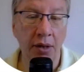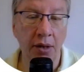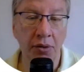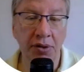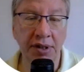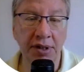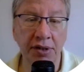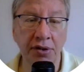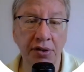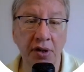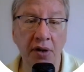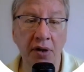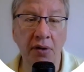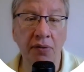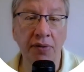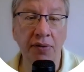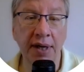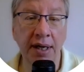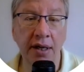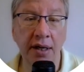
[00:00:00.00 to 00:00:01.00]
You see the
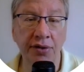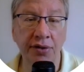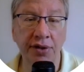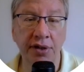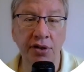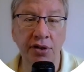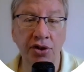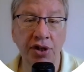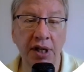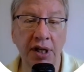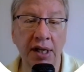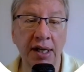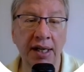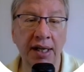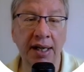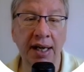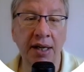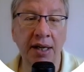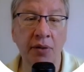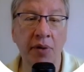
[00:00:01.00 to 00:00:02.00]
red lozenge
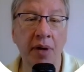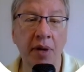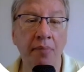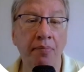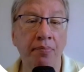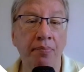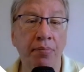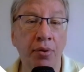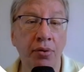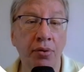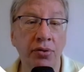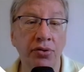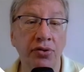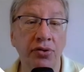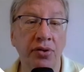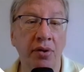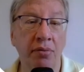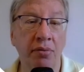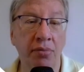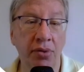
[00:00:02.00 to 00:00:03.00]
indicate when
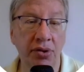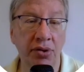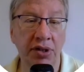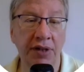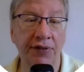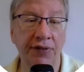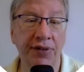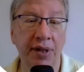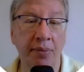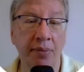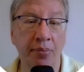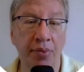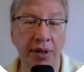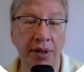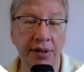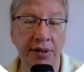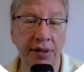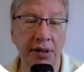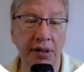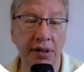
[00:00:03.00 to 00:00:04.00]
both motifs are
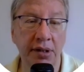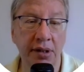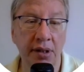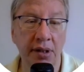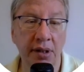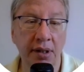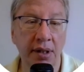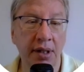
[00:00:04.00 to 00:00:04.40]
present.